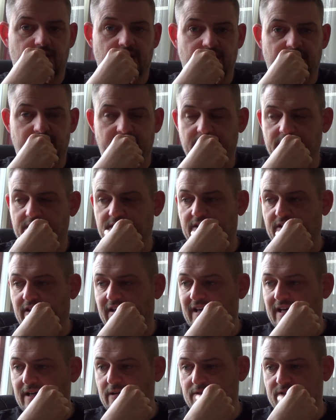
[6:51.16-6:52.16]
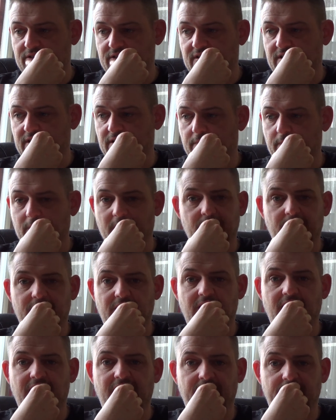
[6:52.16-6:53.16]
in the house, married
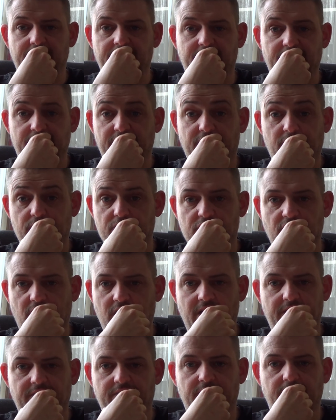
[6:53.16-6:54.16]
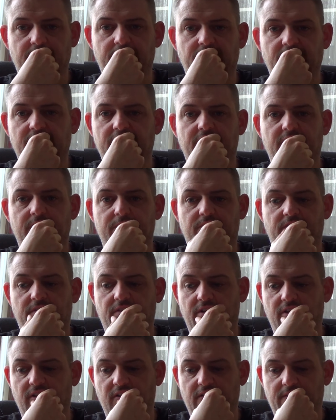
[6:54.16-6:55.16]
life, social life, everything, it comes
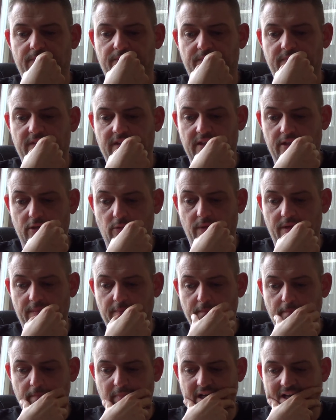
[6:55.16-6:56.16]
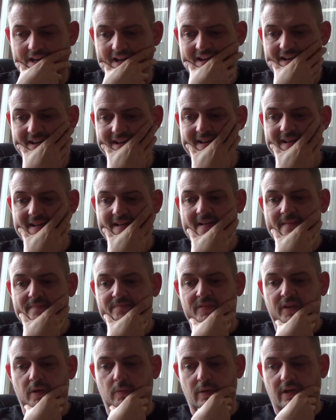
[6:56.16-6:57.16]
in the way. But
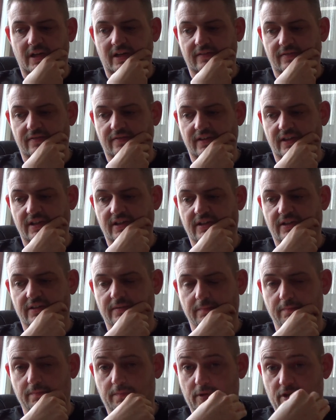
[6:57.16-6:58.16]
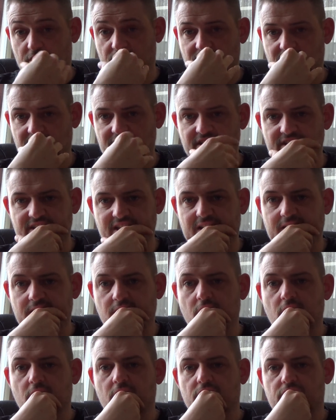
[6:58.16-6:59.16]
what I think personally is, then,
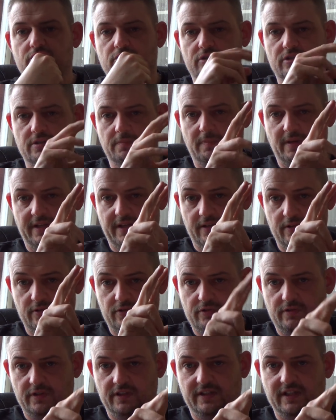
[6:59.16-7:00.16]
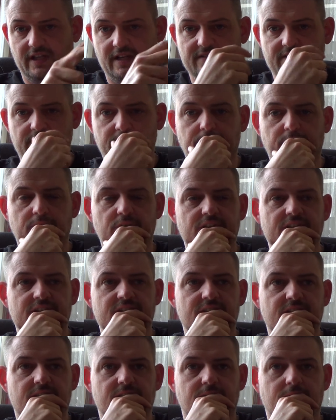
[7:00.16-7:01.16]
should you play 3000
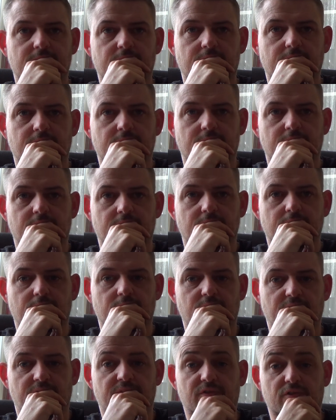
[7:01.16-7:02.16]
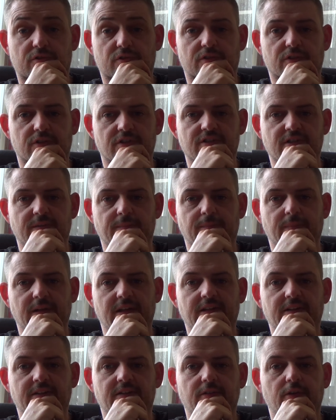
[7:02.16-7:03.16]
points with 2/3
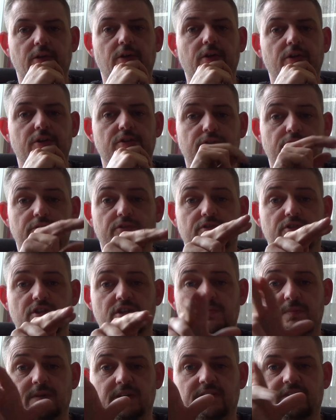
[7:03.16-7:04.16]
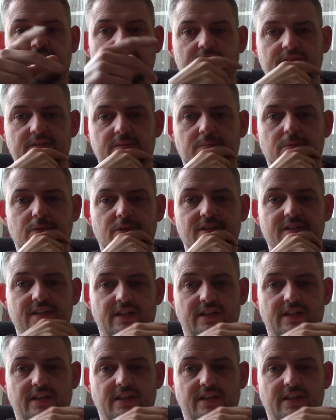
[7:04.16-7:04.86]
unpainted, or should you just play 1000 points